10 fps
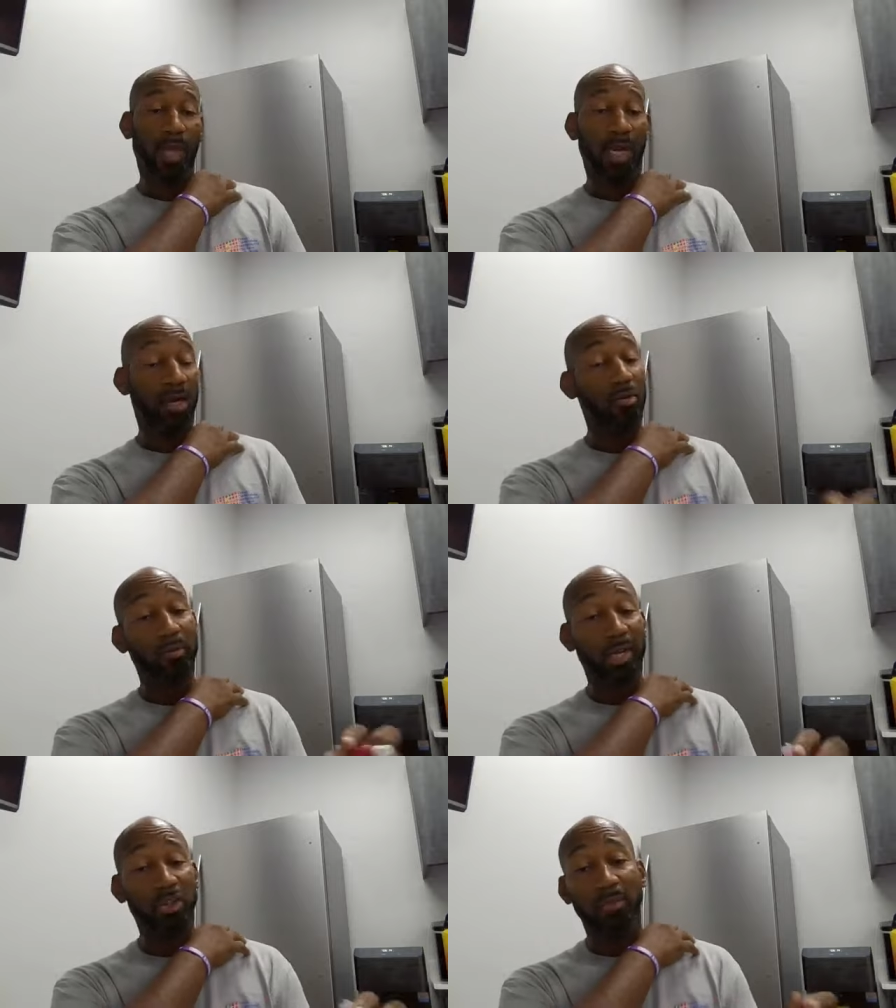And I don't know
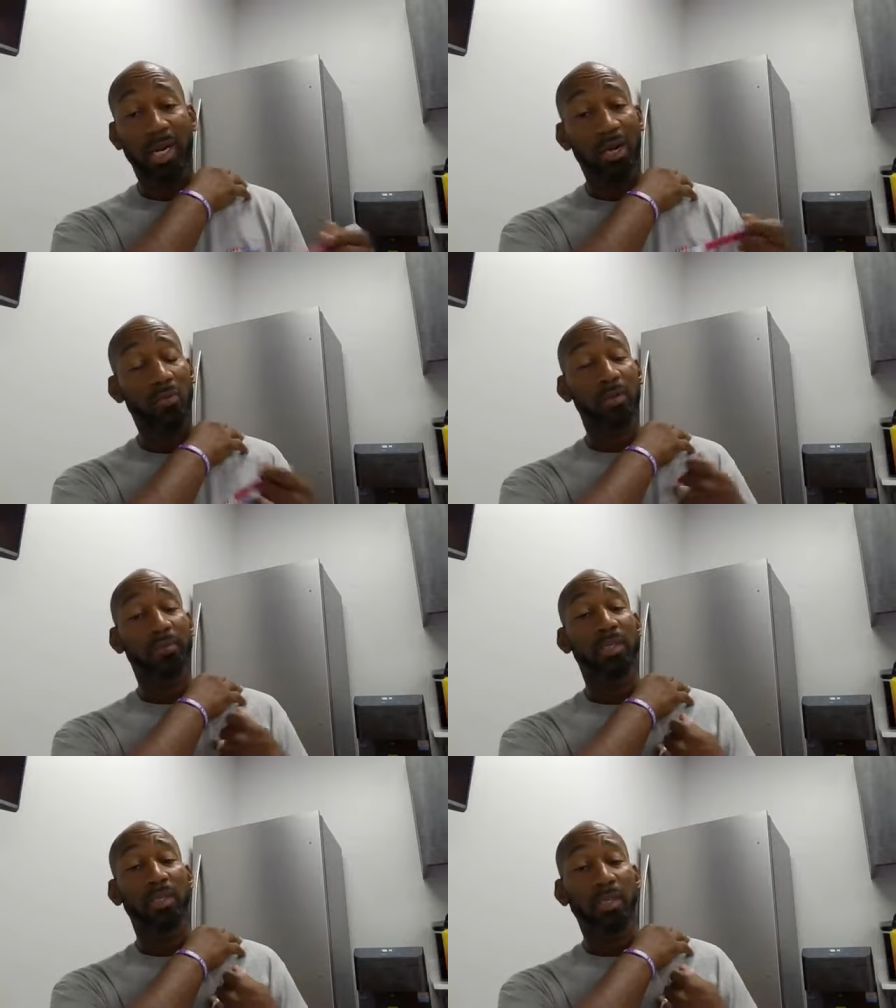about you, but I don't want to
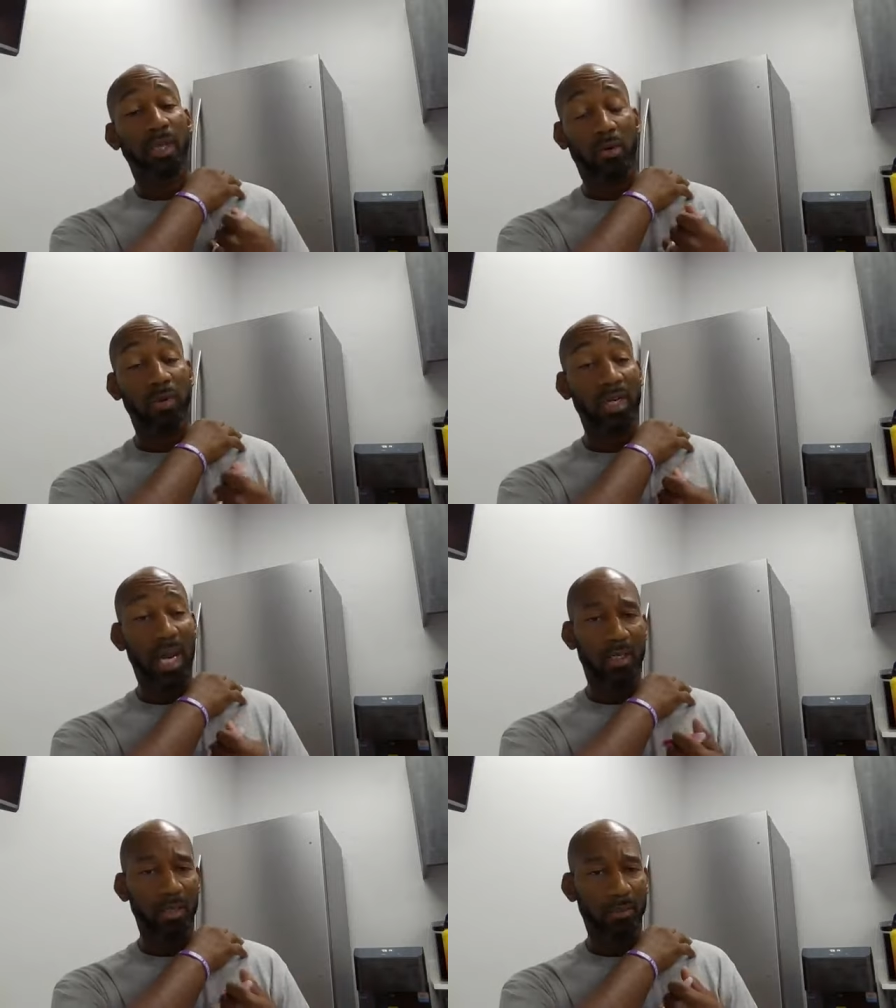be, I don't want
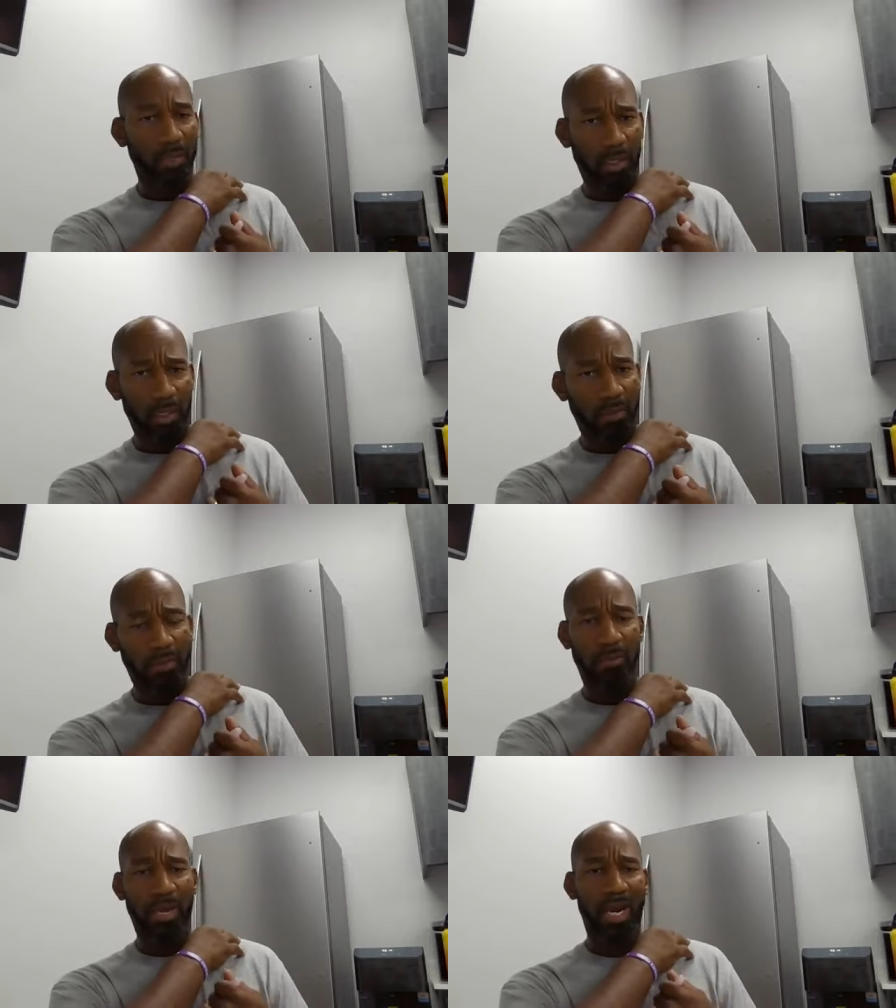God to look me, look at
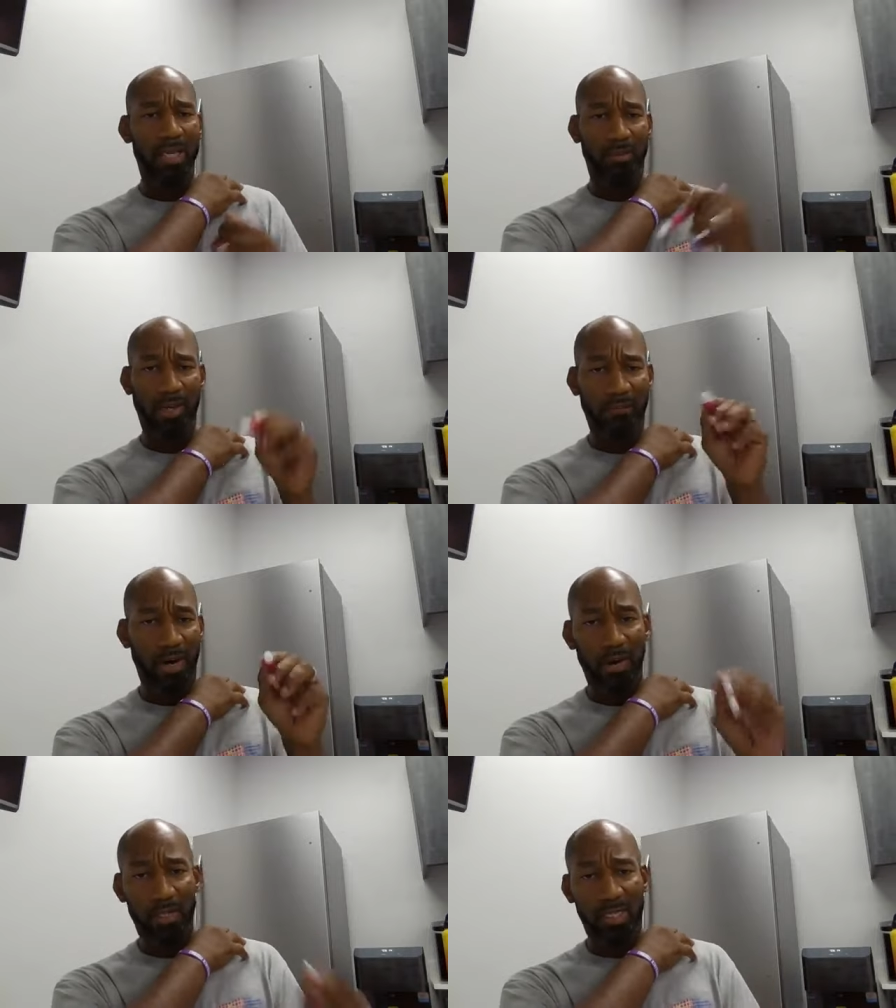me in my eyes with that
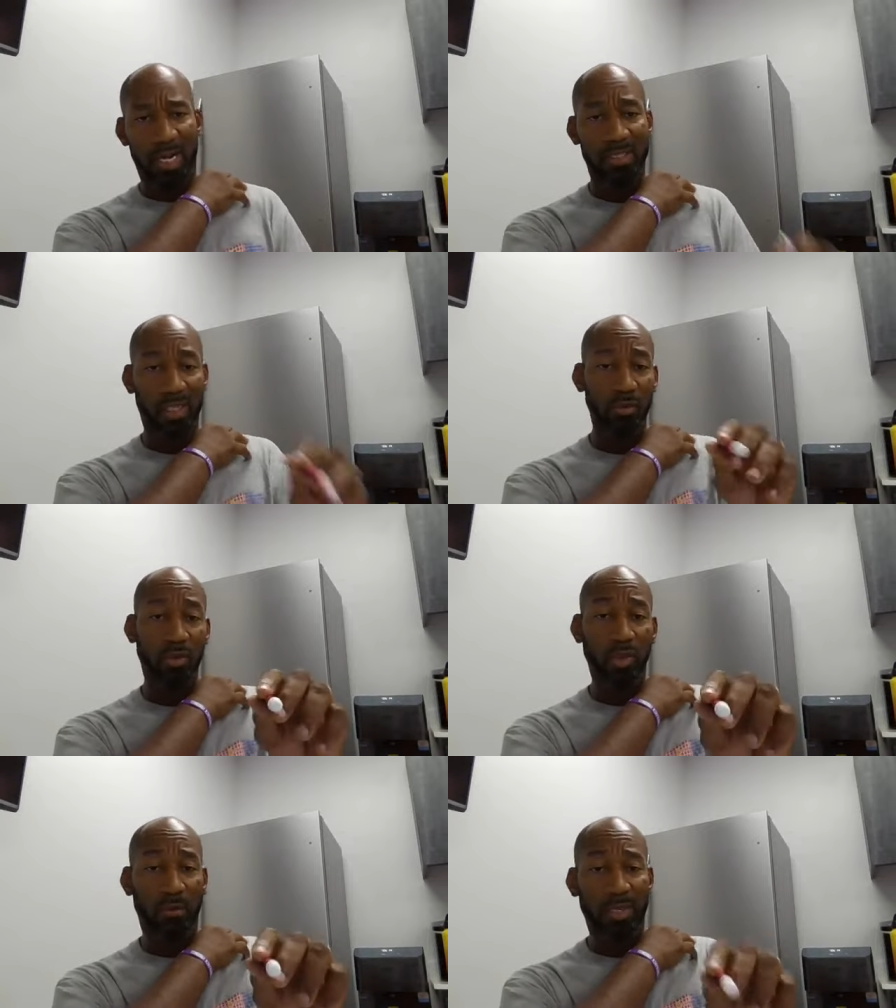fire in his eyes and say, you
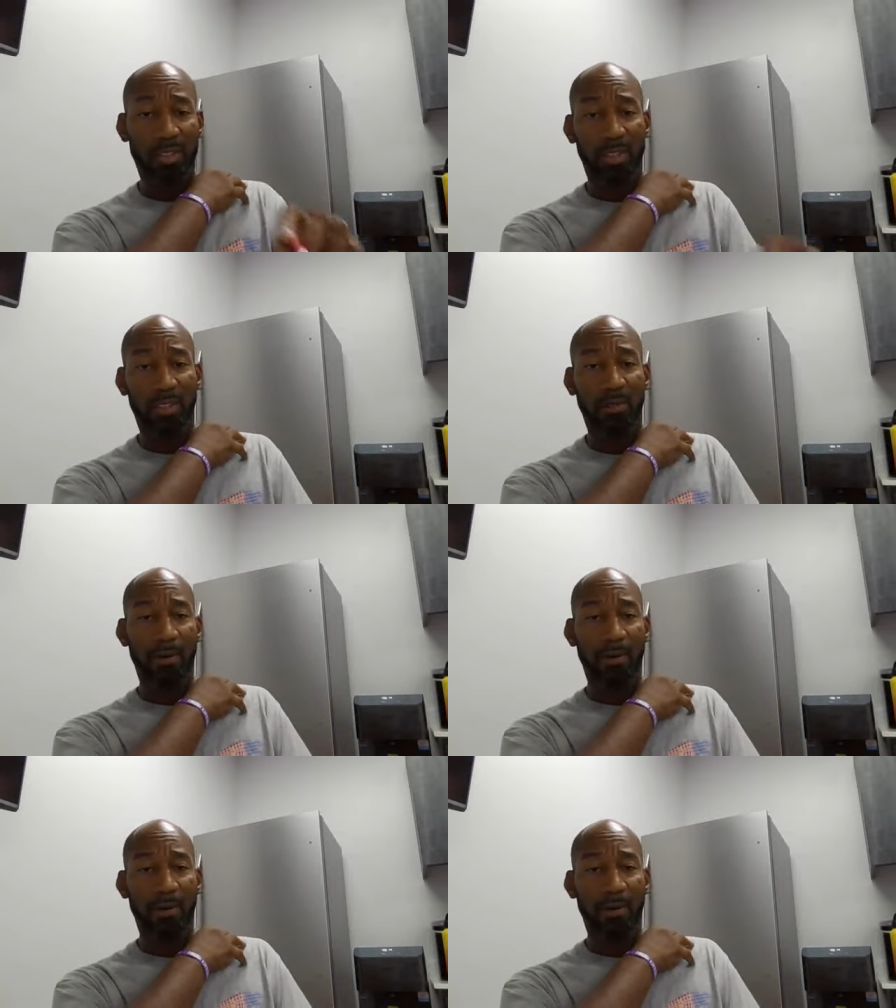killed my son.